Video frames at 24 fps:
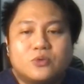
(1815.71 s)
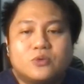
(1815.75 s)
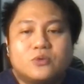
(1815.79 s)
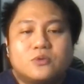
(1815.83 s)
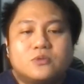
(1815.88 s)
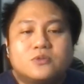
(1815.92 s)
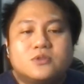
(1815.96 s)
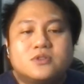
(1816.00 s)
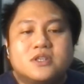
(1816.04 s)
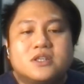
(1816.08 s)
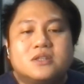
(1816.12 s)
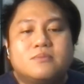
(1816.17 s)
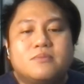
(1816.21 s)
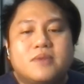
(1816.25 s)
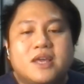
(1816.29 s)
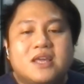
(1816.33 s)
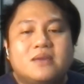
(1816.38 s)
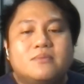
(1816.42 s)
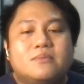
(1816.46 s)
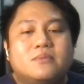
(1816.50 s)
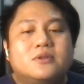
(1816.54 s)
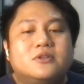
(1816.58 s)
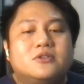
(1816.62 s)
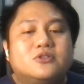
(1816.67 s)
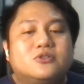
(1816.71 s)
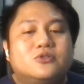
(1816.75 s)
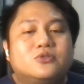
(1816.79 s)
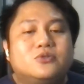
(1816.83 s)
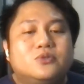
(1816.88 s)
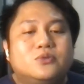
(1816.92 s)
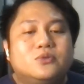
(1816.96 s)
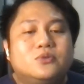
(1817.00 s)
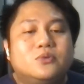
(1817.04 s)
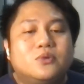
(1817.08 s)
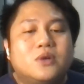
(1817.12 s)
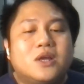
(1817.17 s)
via the tools be
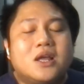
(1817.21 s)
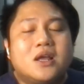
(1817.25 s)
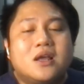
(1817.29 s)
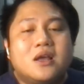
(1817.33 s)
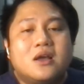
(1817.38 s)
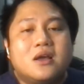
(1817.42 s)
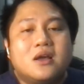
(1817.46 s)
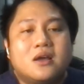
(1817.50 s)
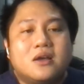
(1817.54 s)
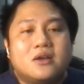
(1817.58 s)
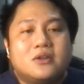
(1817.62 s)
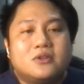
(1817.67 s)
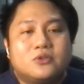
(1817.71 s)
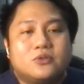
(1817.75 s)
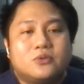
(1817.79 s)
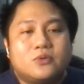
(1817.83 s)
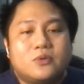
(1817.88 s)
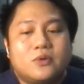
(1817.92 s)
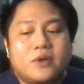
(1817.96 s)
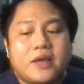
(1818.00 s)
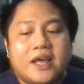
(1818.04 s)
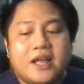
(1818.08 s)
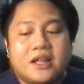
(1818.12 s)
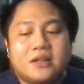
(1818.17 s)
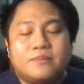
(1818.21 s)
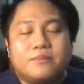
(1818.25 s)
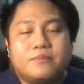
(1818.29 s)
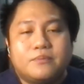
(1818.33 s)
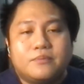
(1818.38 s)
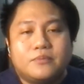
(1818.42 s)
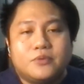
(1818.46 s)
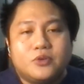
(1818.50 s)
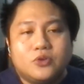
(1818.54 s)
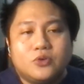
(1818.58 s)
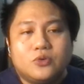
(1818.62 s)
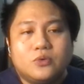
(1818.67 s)
able to
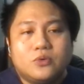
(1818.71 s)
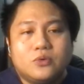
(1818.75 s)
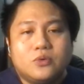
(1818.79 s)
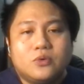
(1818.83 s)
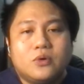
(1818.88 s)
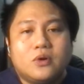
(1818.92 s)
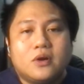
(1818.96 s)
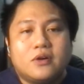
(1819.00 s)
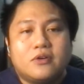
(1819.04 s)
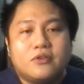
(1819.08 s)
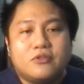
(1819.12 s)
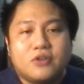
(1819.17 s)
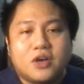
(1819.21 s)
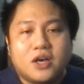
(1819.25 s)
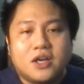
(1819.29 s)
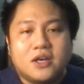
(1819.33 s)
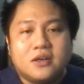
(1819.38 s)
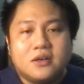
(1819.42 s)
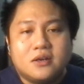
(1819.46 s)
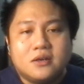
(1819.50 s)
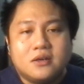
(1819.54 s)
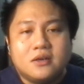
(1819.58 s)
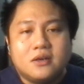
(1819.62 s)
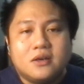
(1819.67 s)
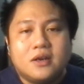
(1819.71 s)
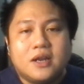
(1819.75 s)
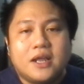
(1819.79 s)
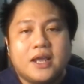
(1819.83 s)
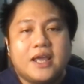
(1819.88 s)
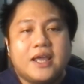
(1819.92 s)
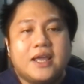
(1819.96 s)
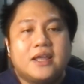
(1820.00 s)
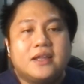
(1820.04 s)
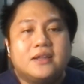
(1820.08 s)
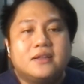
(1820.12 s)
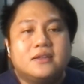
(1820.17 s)
help you
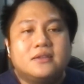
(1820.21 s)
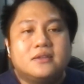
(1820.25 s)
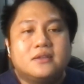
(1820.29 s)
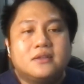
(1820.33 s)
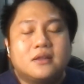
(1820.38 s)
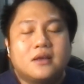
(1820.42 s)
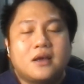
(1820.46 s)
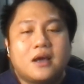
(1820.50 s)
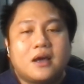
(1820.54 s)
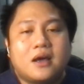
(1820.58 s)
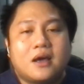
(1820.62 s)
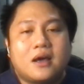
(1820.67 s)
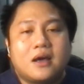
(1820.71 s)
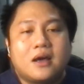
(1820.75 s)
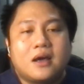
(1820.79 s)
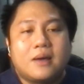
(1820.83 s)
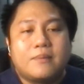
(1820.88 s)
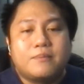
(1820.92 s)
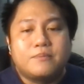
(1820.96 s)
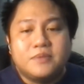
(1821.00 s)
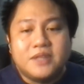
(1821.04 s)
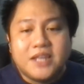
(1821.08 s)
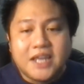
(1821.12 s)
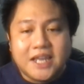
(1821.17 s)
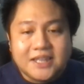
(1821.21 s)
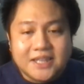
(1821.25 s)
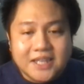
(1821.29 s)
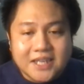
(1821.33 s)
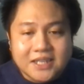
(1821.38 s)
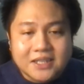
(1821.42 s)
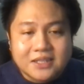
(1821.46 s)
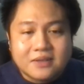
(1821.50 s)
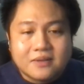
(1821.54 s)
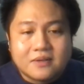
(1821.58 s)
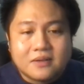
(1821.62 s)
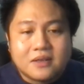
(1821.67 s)
run and
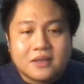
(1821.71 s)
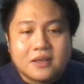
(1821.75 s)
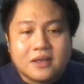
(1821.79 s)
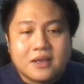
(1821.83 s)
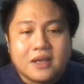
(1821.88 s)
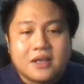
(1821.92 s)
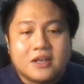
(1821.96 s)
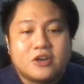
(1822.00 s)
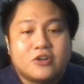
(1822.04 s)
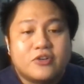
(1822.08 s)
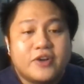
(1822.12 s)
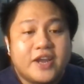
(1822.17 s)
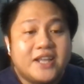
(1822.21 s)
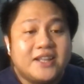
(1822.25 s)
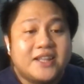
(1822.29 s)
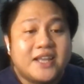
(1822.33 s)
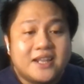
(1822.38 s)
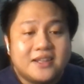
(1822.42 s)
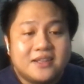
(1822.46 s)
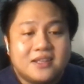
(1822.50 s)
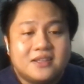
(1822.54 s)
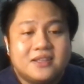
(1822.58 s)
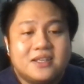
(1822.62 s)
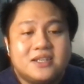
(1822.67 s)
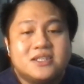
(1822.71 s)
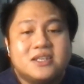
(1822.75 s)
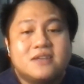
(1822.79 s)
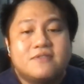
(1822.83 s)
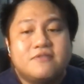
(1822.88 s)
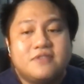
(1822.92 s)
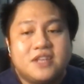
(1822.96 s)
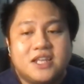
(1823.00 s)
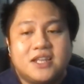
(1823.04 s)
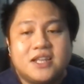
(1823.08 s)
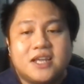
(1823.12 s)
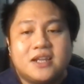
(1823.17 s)
update it and create
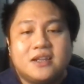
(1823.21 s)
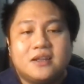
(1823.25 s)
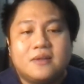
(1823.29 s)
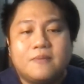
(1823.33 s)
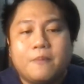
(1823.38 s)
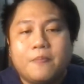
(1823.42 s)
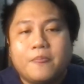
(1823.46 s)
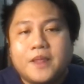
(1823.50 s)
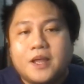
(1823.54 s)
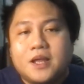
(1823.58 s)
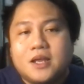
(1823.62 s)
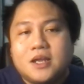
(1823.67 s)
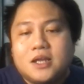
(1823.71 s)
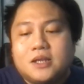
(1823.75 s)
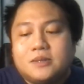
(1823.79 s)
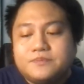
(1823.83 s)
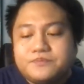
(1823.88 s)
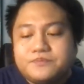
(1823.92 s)
entities if needed.